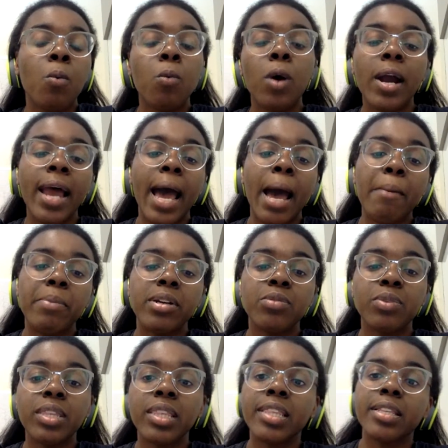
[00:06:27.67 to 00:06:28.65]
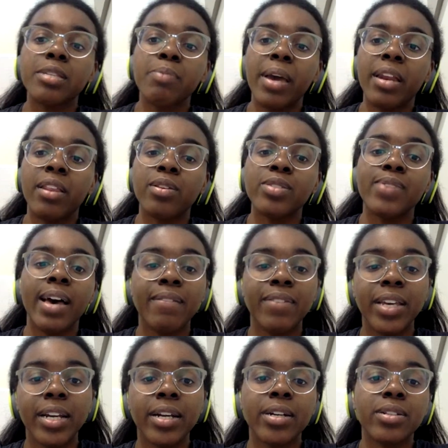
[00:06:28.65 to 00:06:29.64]
what happened within the span of those
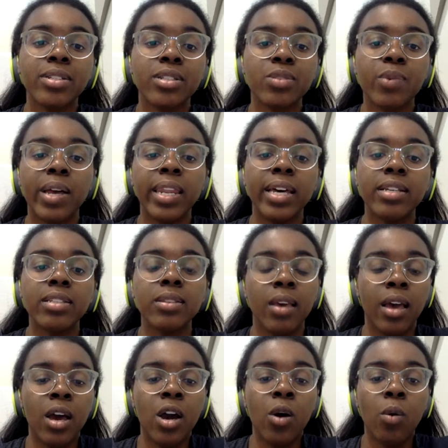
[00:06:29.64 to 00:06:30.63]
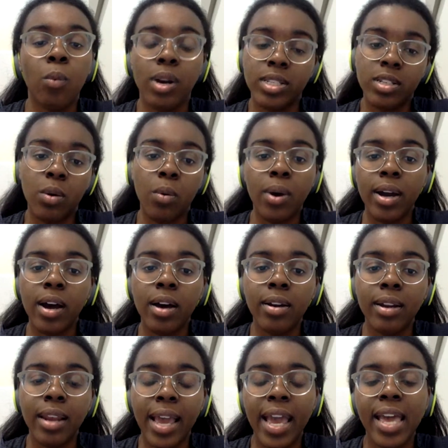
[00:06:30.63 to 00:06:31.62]
5 years as well as what's going on.